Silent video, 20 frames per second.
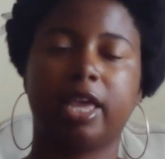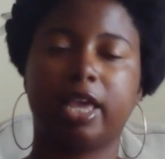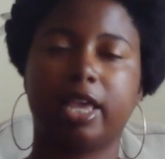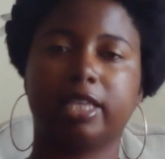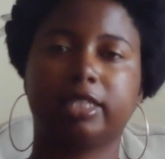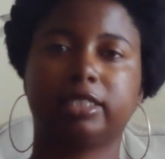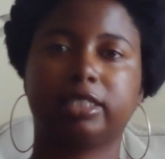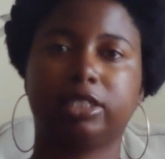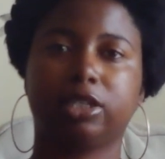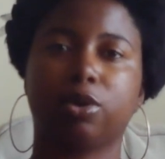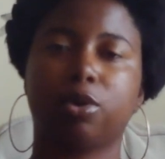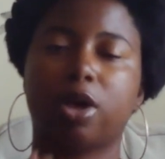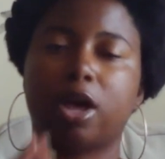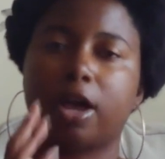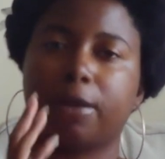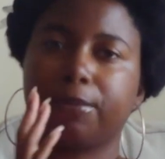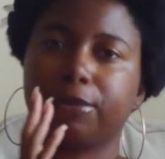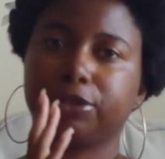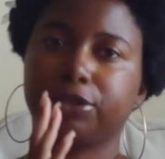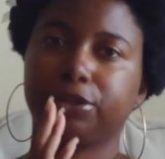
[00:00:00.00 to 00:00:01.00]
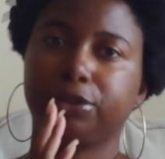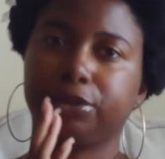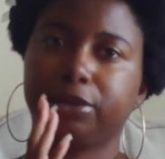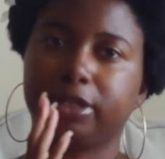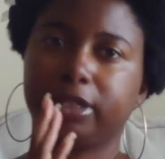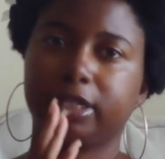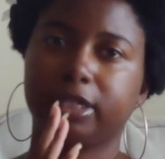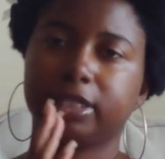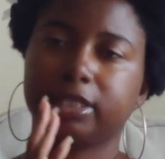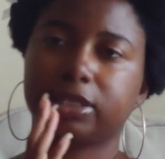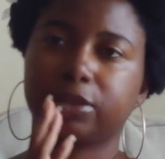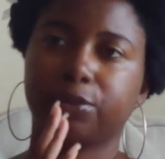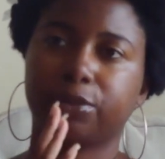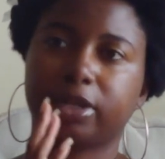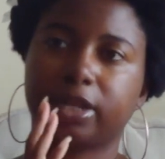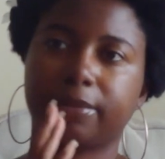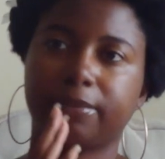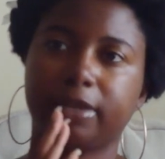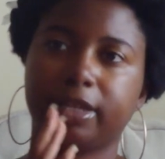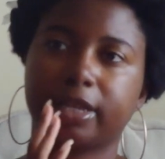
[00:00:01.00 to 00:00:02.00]
SEO opportunities. And
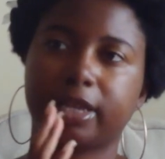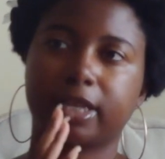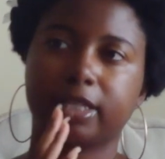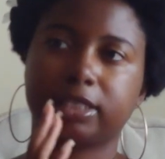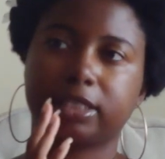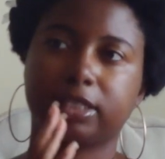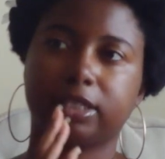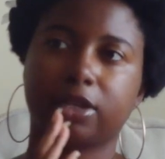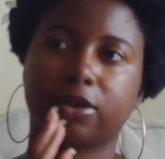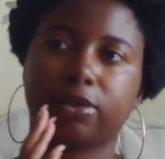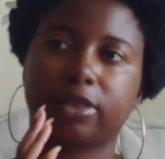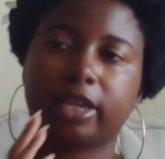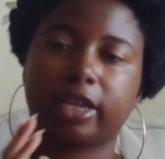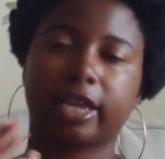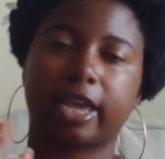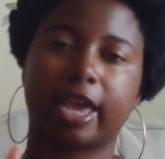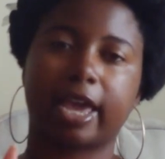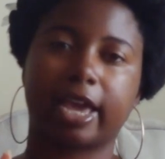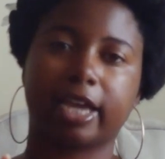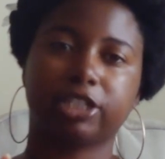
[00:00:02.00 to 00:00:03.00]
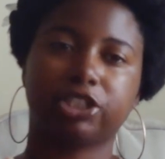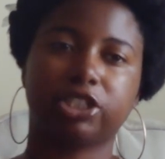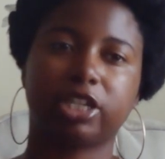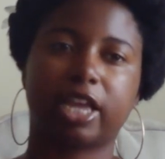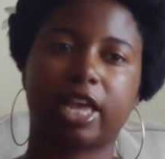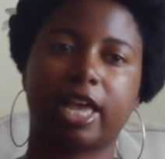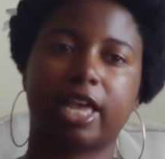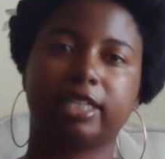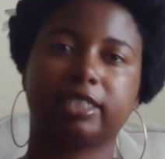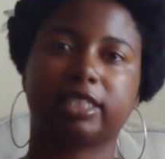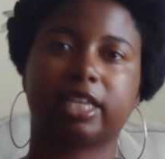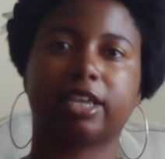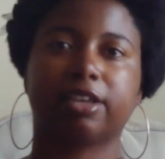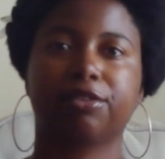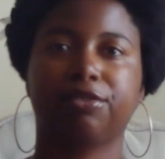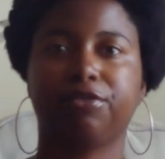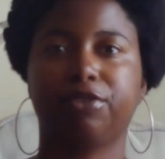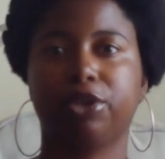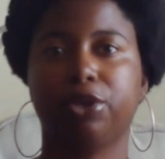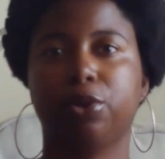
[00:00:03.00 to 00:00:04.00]
when I mean SEO, it actually has
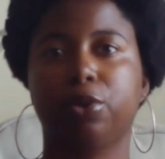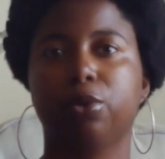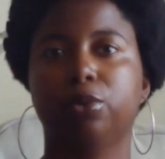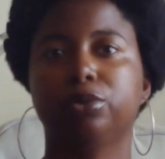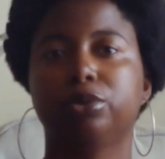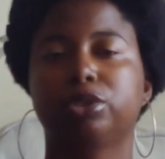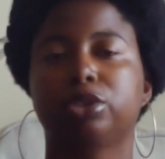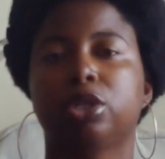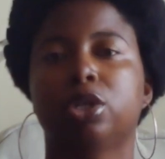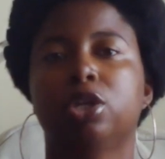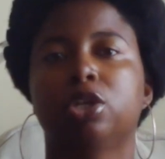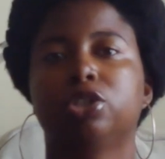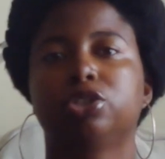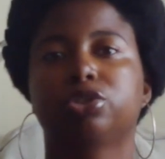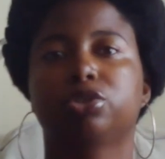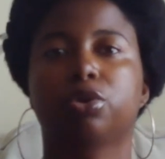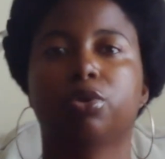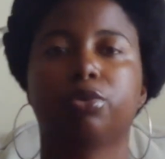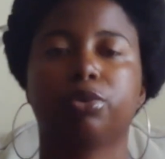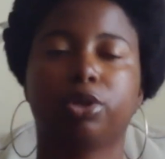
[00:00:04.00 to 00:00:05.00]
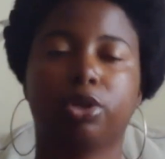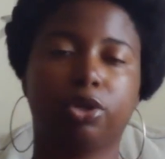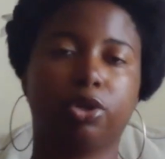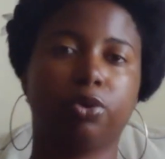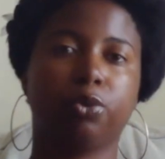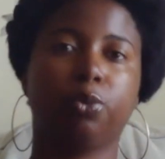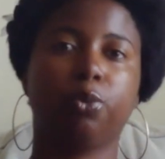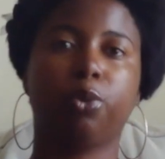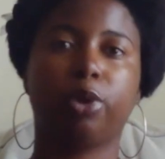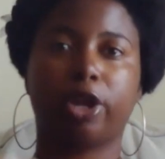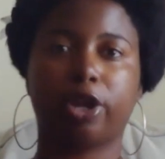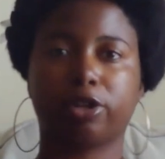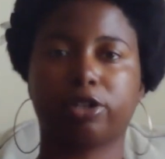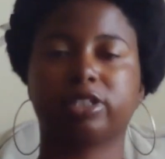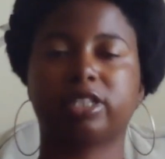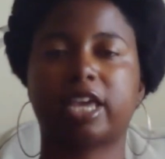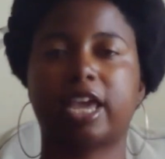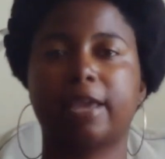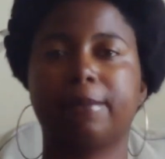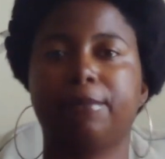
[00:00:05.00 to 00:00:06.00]
fields showing you where
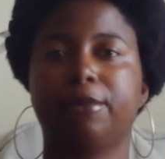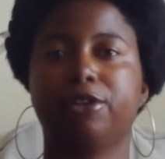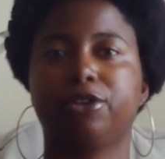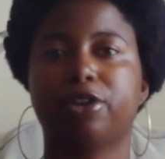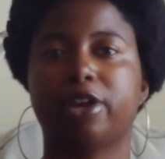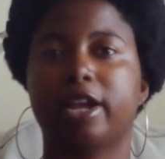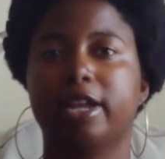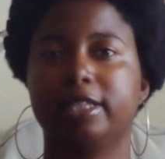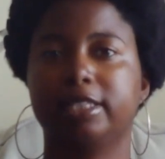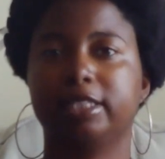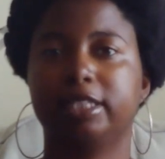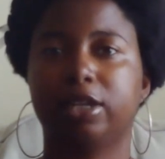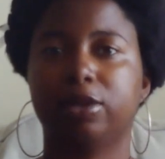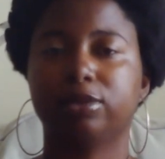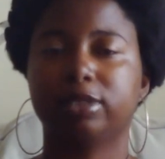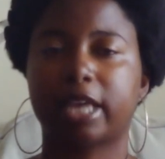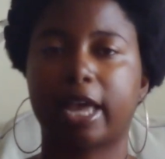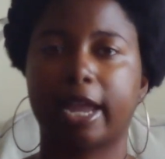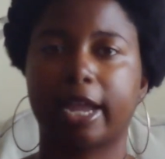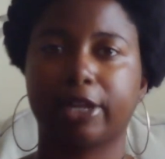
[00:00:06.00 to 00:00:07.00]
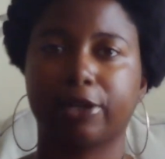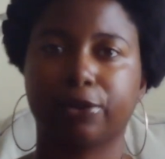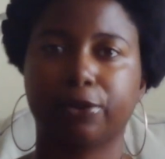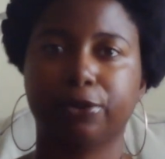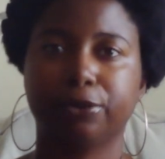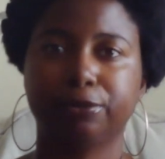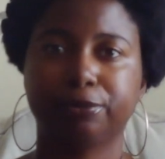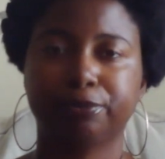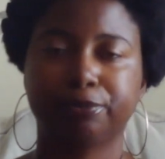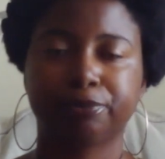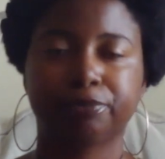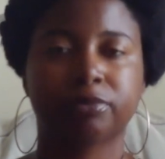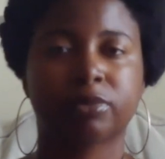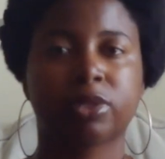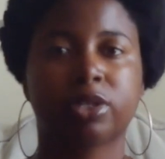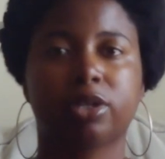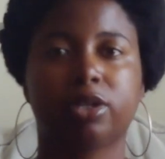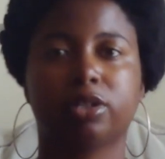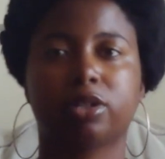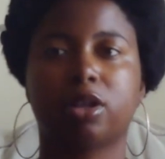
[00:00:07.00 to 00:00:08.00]
to type in your SEO title
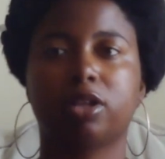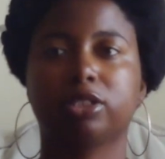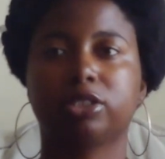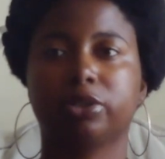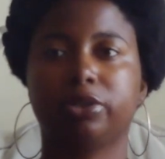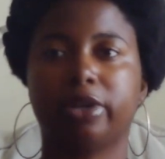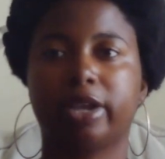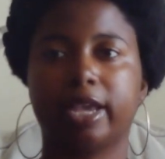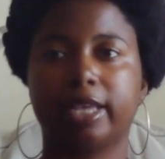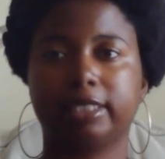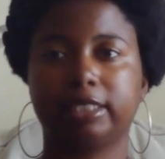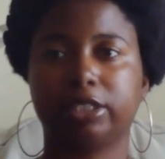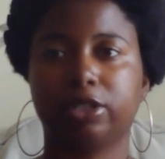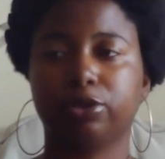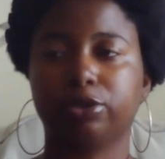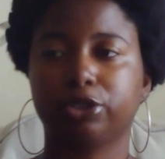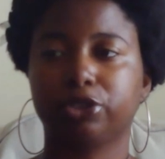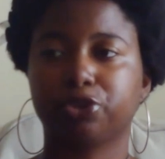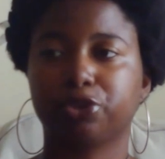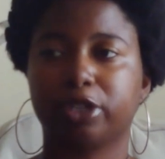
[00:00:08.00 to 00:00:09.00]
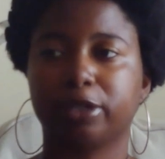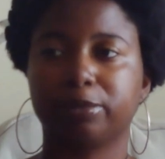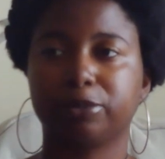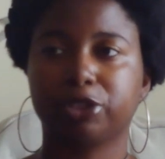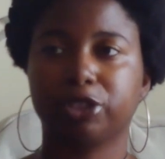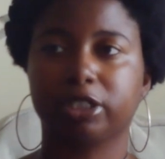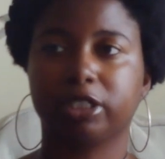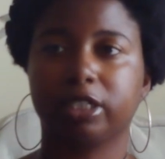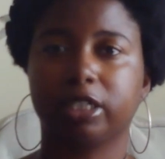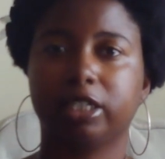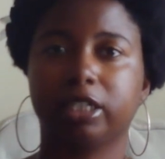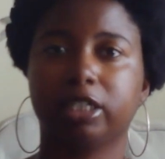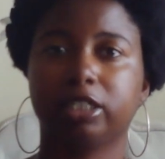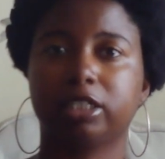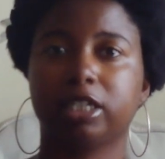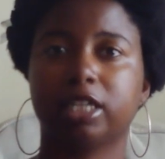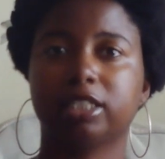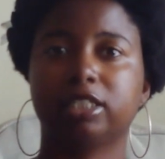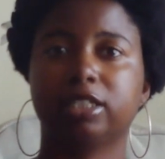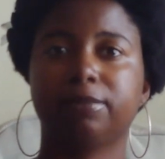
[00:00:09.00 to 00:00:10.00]
and also your SEO description, and
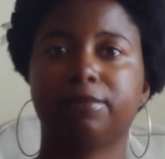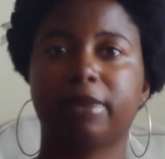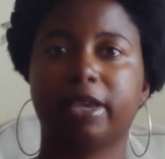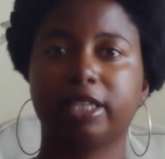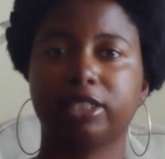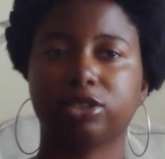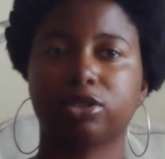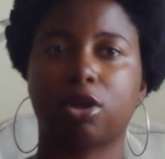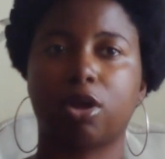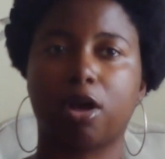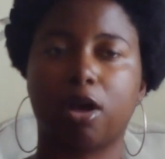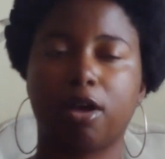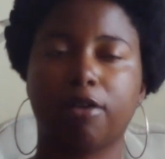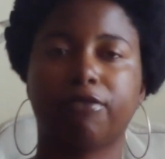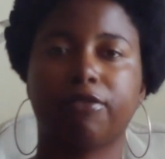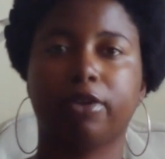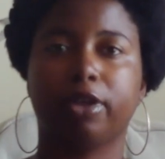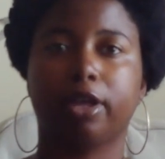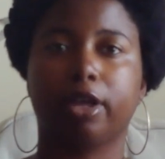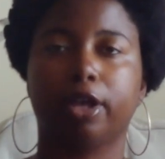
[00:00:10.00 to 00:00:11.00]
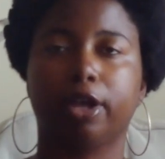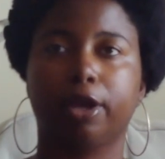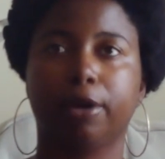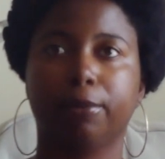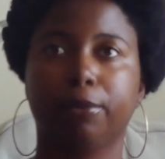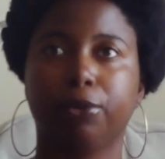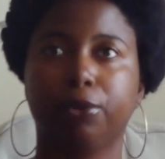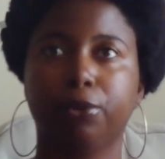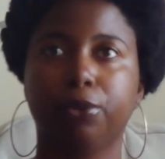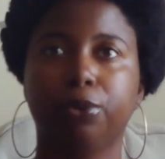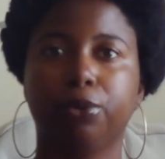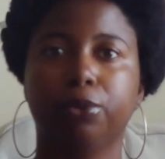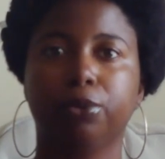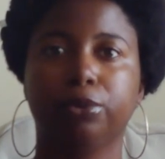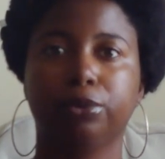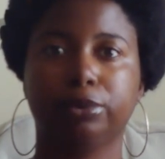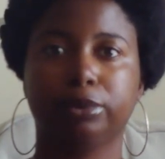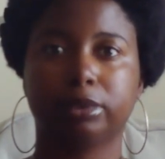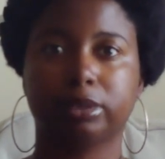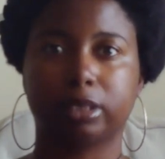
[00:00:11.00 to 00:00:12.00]
it does it based off of
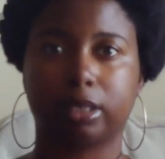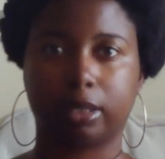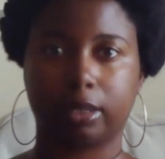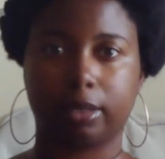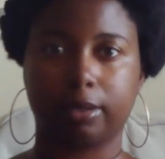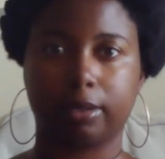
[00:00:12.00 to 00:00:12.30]
Google's